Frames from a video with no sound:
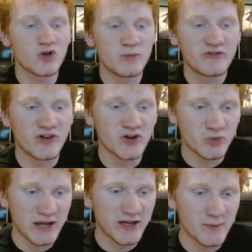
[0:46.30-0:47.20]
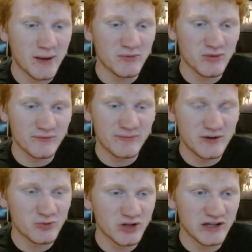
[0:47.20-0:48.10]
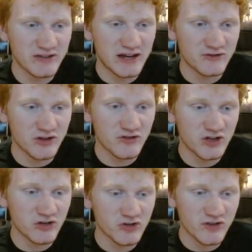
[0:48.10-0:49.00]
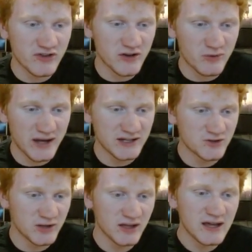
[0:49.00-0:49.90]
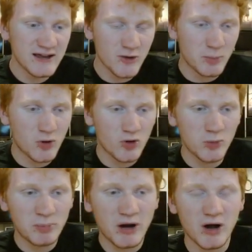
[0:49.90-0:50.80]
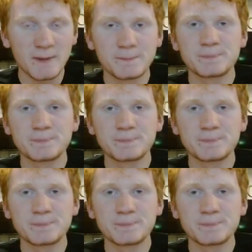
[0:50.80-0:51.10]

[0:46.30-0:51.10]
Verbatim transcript: to be fun to rank them. I've been really excited for this video, so let's get right into it. So, portable pot.